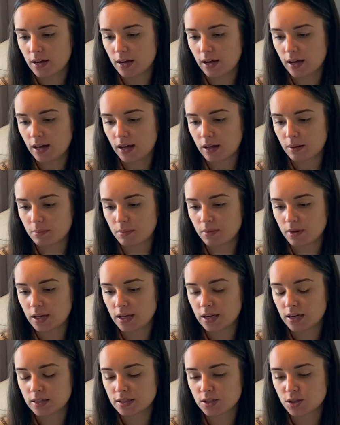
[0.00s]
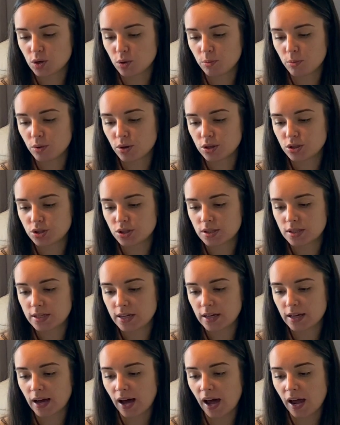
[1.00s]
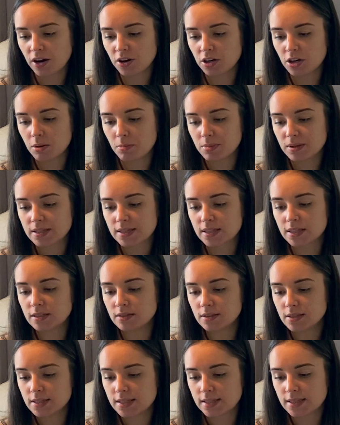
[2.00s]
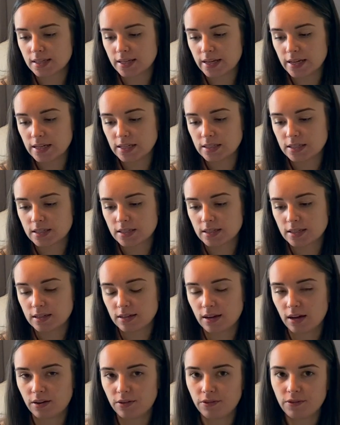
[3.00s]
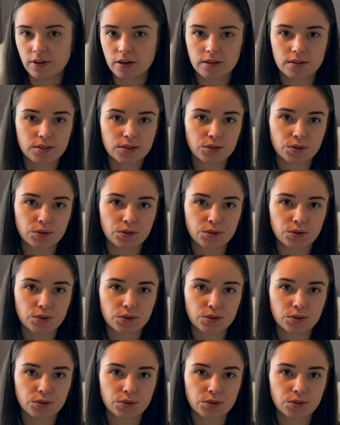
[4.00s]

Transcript: It is so important to take iron bisglycinate, not ferrous